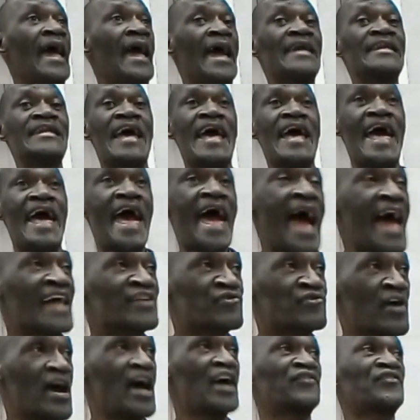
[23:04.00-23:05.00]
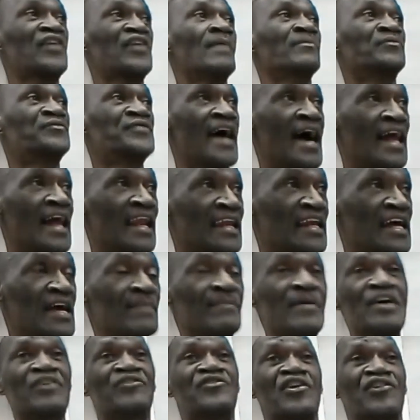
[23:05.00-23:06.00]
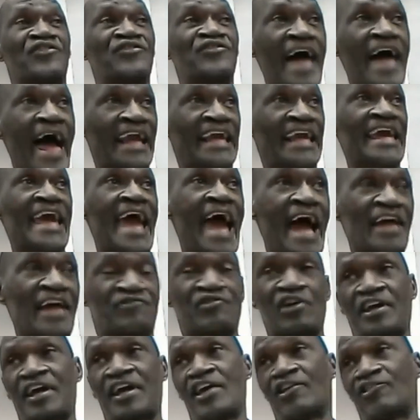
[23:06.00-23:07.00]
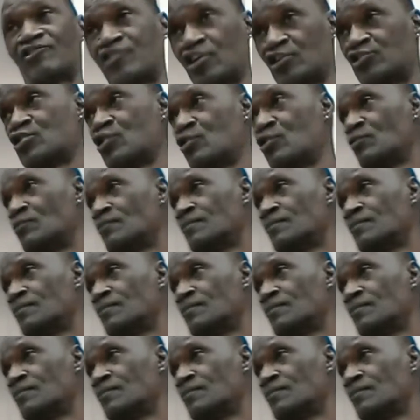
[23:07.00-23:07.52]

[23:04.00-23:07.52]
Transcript: the address I'm telling them is the Psychiatric Institute.